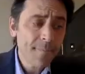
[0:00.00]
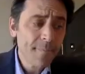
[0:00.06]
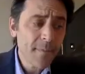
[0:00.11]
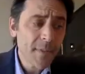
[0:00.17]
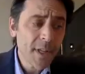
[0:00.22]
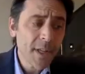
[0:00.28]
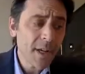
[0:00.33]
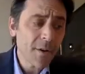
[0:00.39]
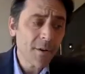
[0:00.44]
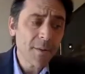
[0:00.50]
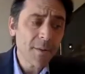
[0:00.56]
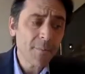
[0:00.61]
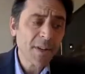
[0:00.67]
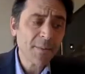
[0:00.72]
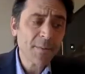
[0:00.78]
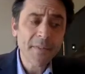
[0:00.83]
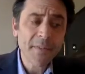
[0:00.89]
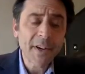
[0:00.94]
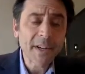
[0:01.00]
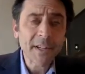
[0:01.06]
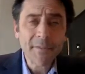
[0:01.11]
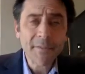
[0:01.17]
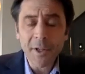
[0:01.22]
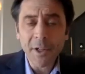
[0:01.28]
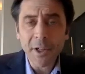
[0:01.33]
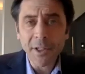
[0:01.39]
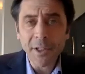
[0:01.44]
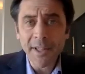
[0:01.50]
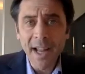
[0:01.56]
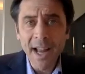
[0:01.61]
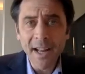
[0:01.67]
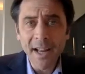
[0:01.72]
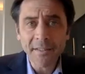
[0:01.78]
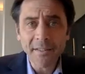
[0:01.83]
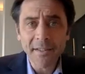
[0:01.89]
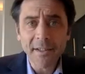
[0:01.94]
You know, it must be a very difficult
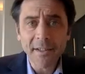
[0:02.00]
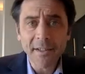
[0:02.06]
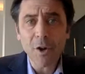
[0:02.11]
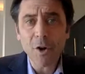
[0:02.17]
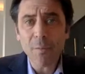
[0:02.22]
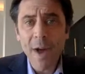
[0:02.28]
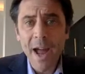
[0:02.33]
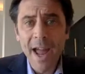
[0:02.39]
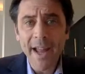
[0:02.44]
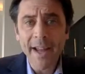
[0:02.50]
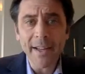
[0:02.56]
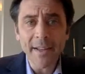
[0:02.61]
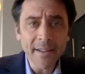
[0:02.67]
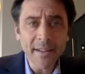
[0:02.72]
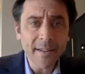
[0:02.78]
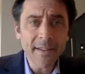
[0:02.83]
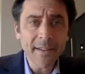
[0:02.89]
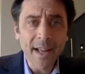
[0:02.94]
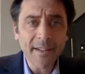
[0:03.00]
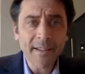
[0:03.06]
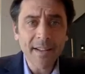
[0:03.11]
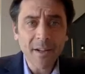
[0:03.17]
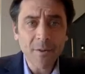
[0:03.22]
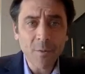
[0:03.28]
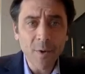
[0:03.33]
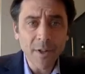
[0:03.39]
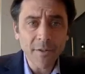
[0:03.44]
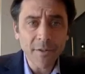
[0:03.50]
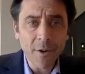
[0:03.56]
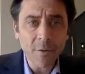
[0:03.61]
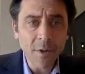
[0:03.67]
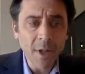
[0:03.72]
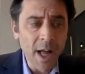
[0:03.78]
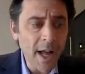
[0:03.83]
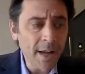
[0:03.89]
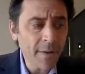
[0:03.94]
task to go back and dissect one's
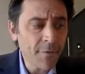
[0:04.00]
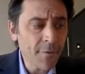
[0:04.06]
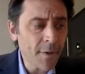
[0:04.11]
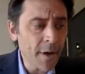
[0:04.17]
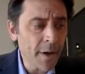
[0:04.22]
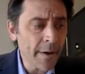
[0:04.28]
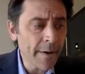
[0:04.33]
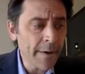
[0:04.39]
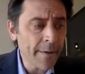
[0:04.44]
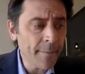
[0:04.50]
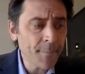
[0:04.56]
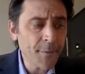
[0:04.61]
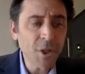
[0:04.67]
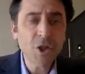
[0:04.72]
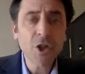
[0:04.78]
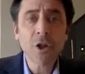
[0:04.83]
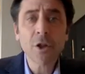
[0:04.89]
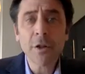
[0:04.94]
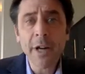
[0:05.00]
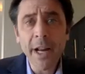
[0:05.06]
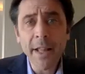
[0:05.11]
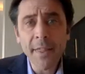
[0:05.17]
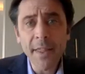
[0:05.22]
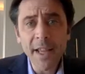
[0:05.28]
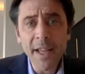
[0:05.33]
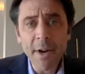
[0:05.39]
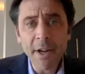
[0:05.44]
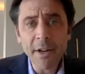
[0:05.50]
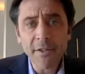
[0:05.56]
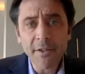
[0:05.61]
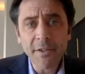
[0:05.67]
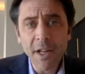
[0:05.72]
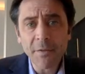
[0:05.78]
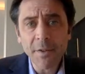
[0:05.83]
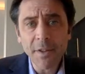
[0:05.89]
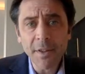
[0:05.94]
own life. Did you learn anything about
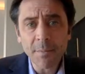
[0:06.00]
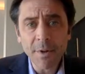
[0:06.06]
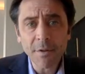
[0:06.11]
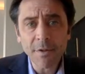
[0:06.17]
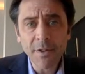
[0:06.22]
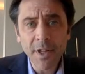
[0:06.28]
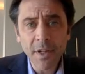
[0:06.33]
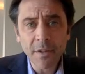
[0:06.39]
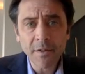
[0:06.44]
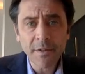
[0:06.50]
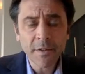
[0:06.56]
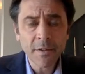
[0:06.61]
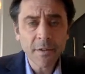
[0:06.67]
yourself in the process?